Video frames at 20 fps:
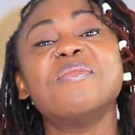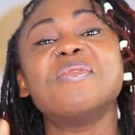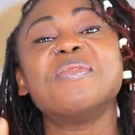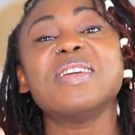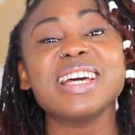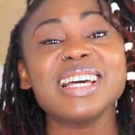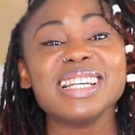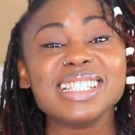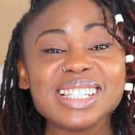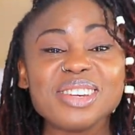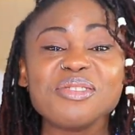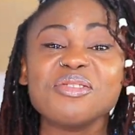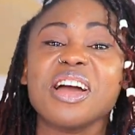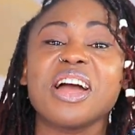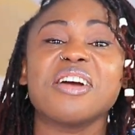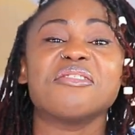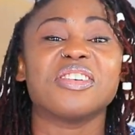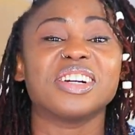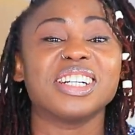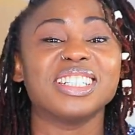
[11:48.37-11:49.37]
Please, if
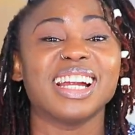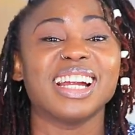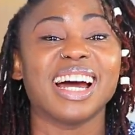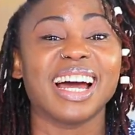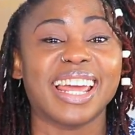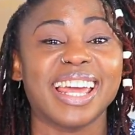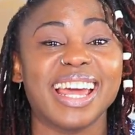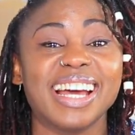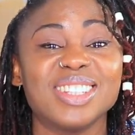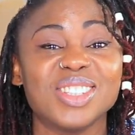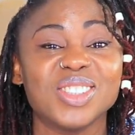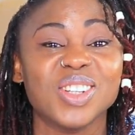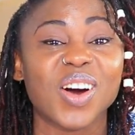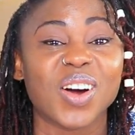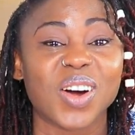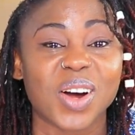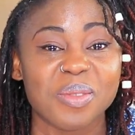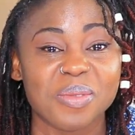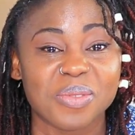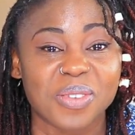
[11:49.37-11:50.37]
you're a foreigner here, do
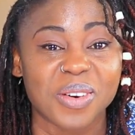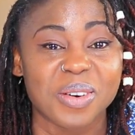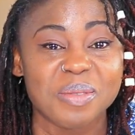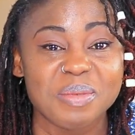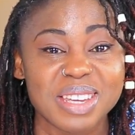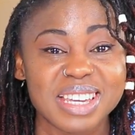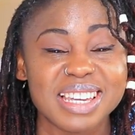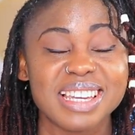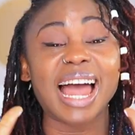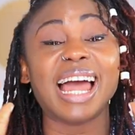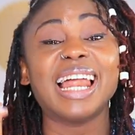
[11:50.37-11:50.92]
not come for me.